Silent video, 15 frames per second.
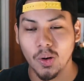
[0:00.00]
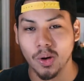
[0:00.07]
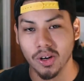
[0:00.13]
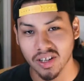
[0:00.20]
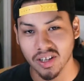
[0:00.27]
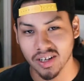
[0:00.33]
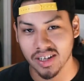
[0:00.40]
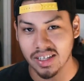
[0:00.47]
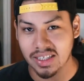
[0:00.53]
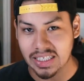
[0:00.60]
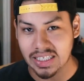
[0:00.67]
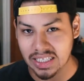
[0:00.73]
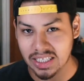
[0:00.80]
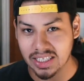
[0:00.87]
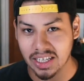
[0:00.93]
or their
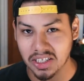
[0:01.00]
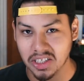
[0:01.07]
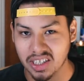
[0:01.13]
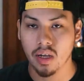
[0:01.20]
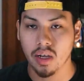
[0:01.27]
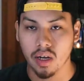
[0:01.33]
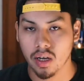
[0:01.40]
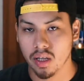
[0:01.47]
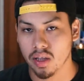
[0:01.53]
easiest station. The